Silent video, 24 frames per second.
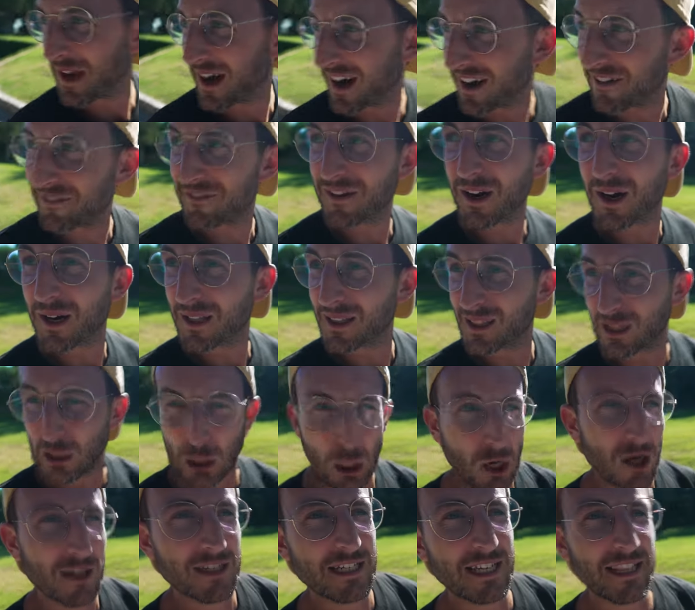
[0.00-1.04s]
I've got
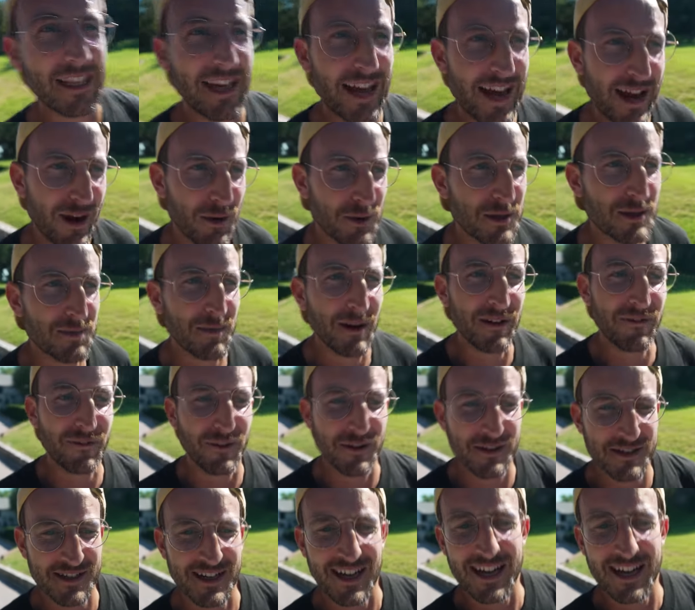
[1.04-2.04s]
lost in the house my first